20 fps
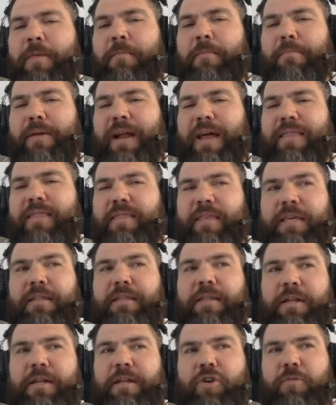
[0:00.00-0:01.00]
but I think
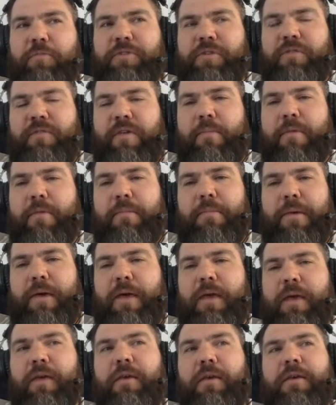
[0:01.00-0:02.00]
that in terms of
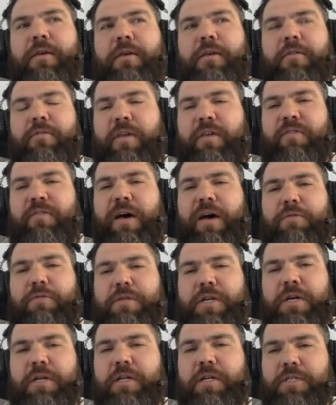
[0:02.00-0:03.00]
MMA, they've
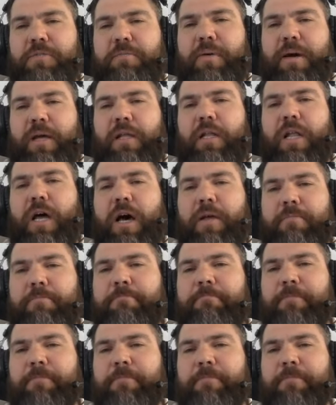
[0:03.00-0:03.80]
outdone us by a lot.